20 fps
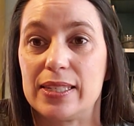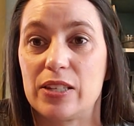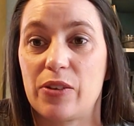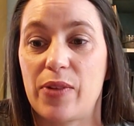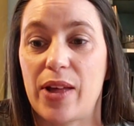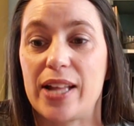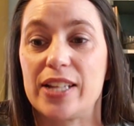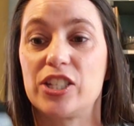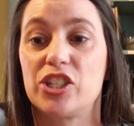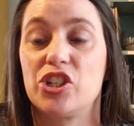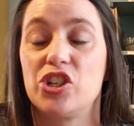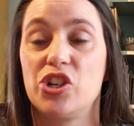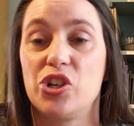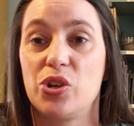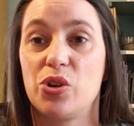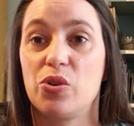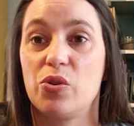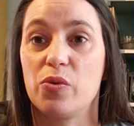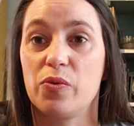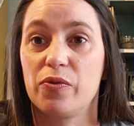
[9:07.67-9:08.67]
So that's
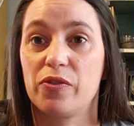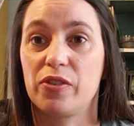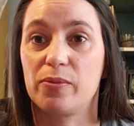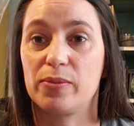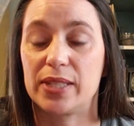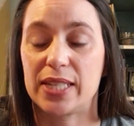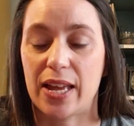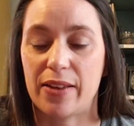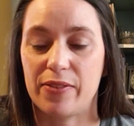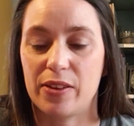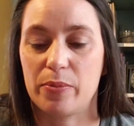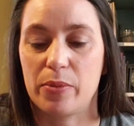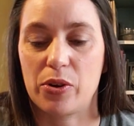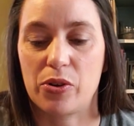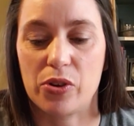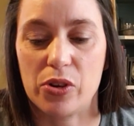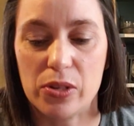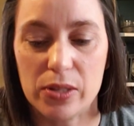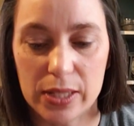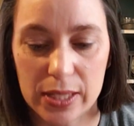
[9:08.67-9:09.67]
new from Savvy
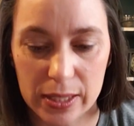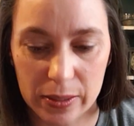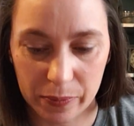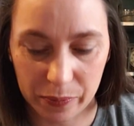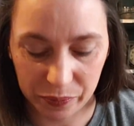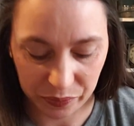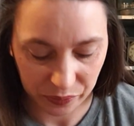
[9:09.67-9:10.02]
Minerals.